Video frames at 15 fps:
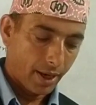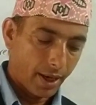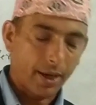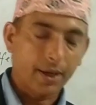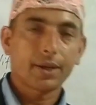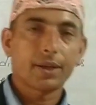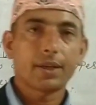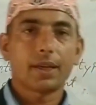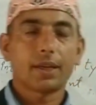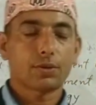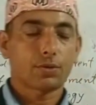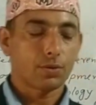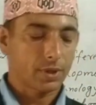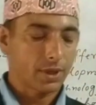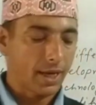
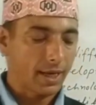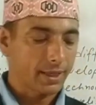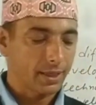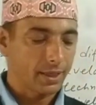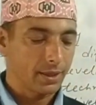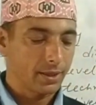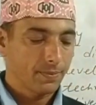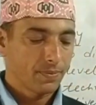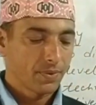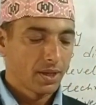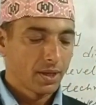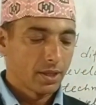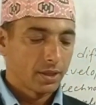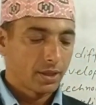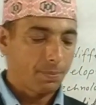Agrarian society,
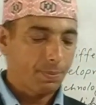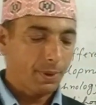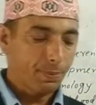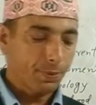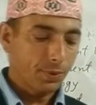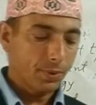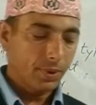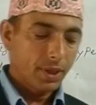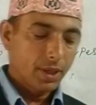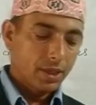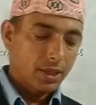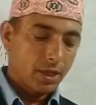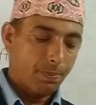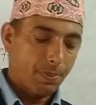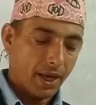the
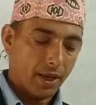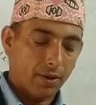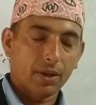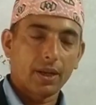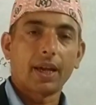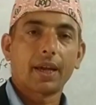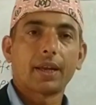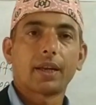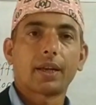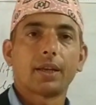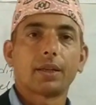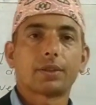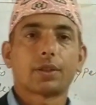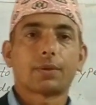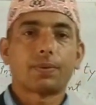people depend on
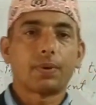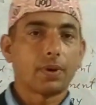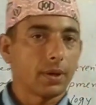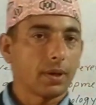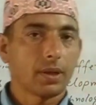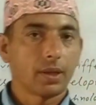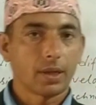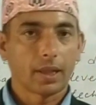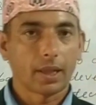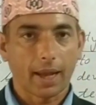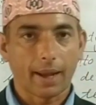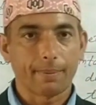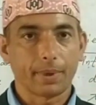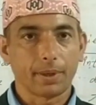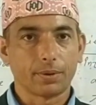agriculture for
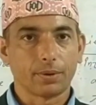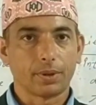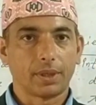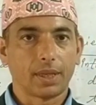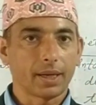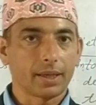livelihood,